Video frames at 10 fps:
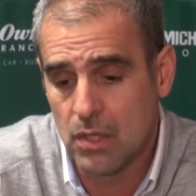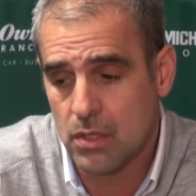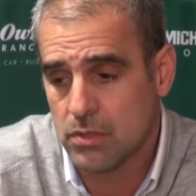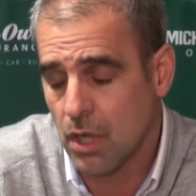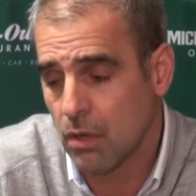
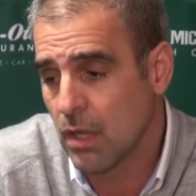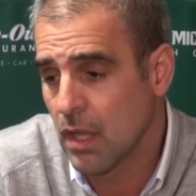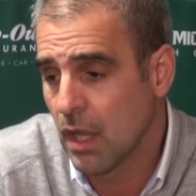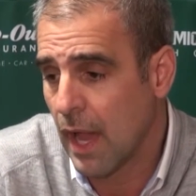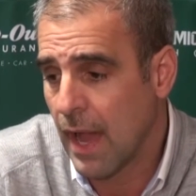So
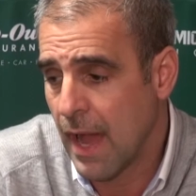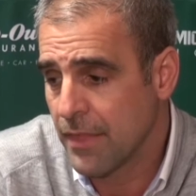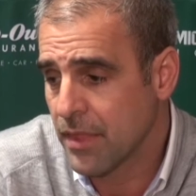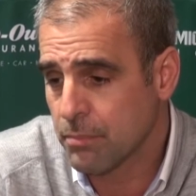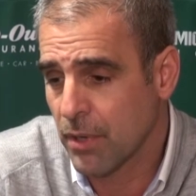I, I
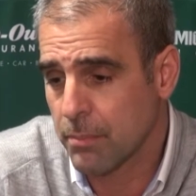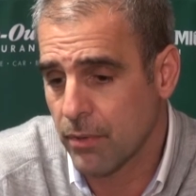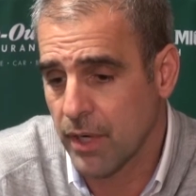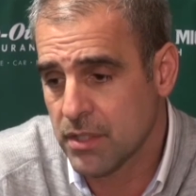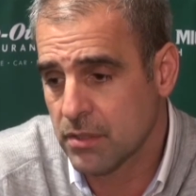think
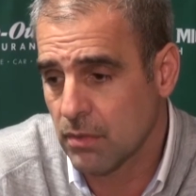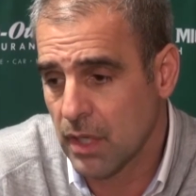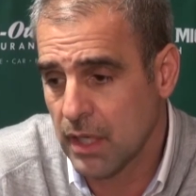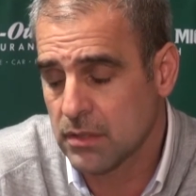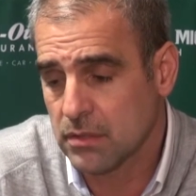
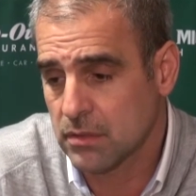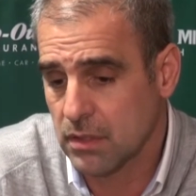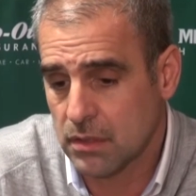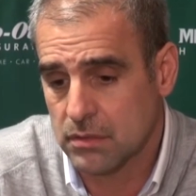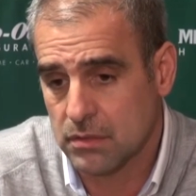preparation-wise,
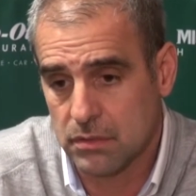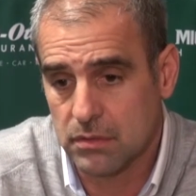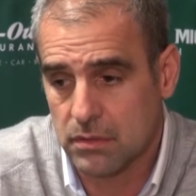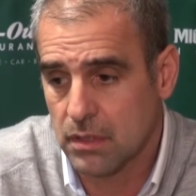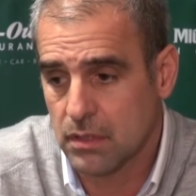there's
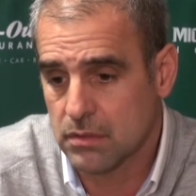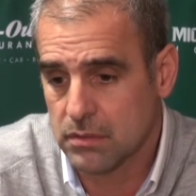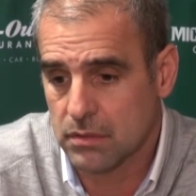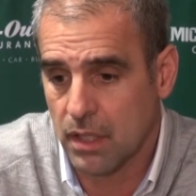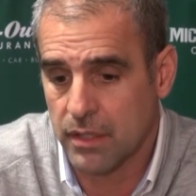
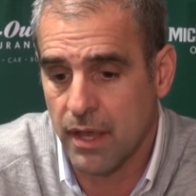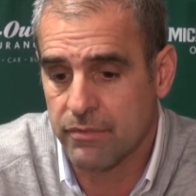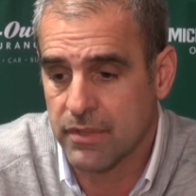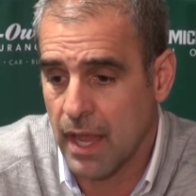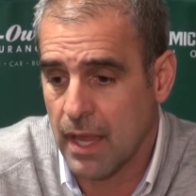there's
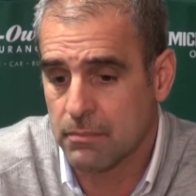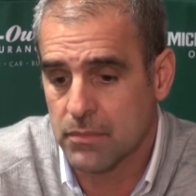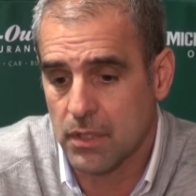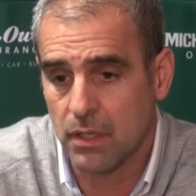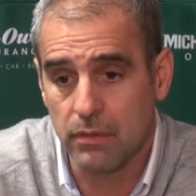enough time
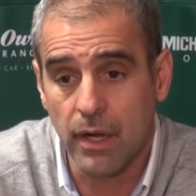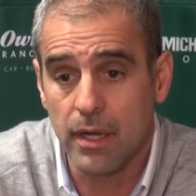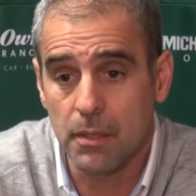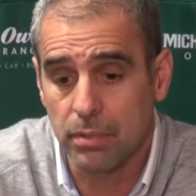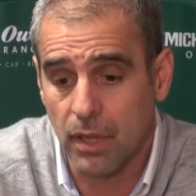to get
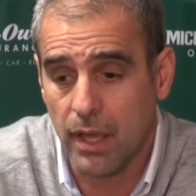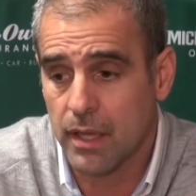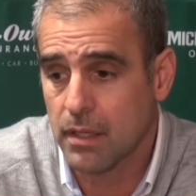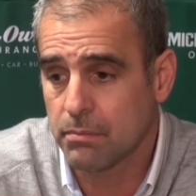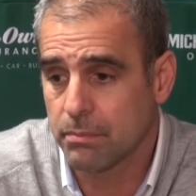ready to
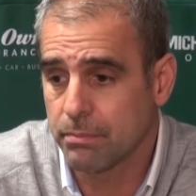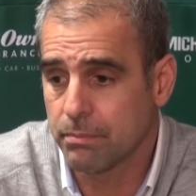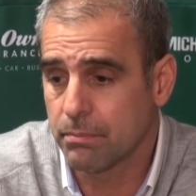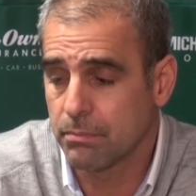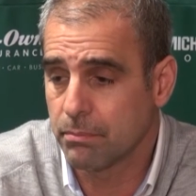play,
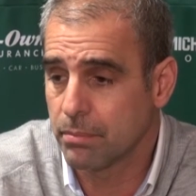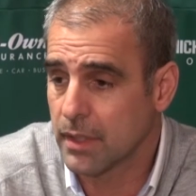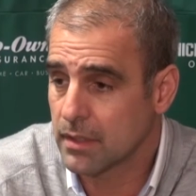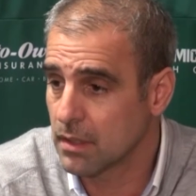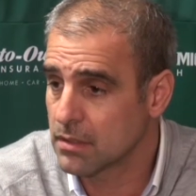
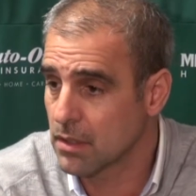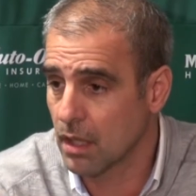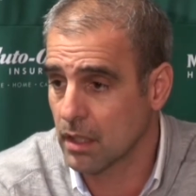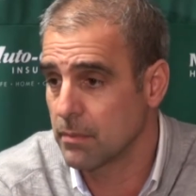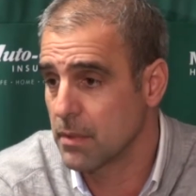but it's all
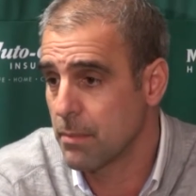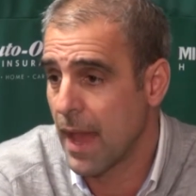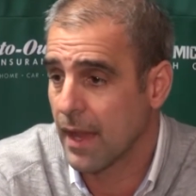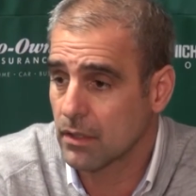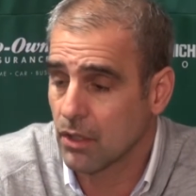going to be
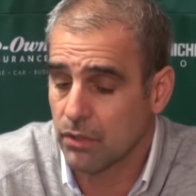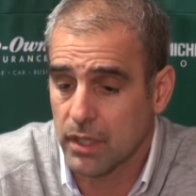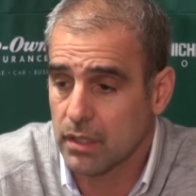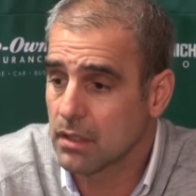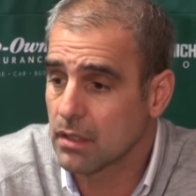backloaded